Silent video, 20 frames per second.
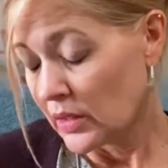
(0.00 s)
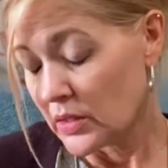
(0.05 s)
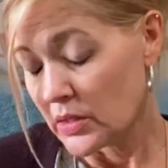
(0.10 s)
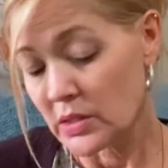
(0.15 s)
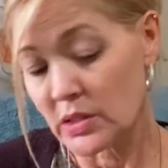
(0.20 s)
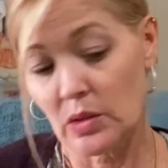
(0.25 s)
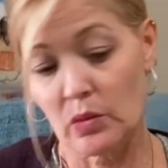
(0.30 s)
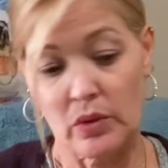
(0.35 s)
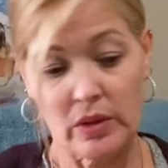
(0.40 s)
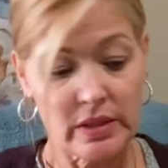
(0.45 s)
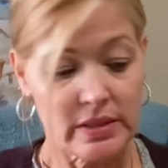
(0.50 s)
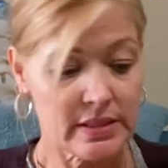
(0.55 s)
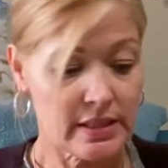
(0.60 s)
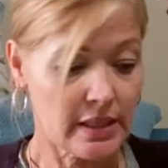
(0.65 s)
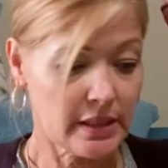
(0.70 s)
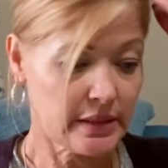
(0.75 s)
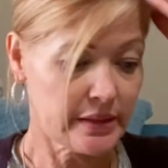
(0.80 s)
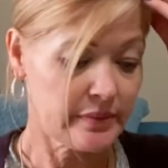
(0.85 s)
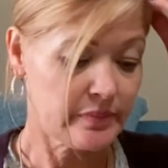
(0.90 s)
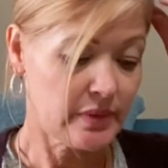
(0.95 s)
So what does
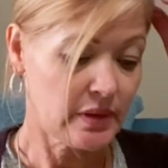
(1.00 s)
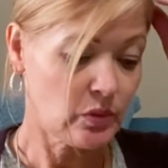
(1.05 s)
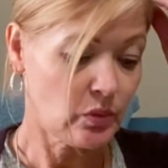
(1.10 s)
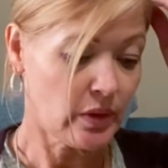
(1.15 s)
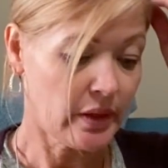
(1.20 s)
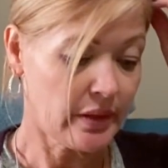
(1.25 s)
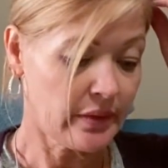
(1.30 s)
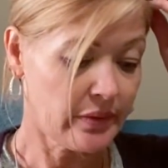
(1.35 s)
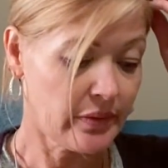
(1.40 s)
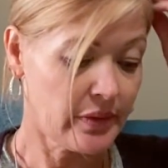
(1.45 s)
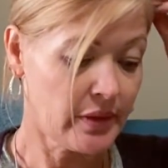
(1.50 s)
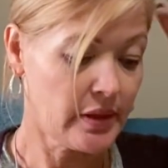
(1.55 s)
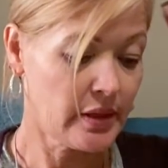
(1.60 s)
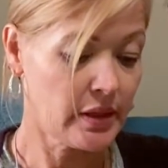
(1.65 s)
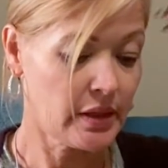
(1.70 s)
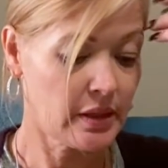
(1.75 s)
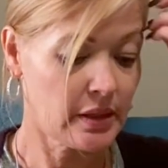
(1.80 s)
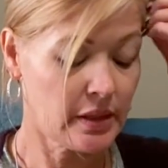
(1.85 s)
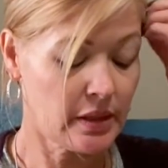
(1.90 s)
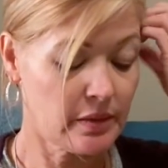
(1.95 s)
that leave me with?
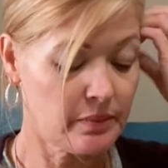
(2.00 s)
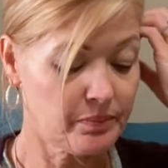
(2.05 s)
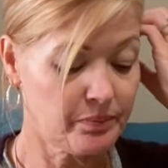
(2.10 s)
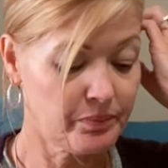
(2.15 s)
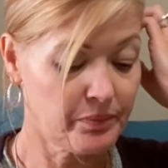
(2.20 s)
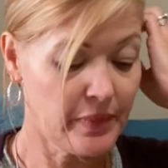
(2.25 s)
Um,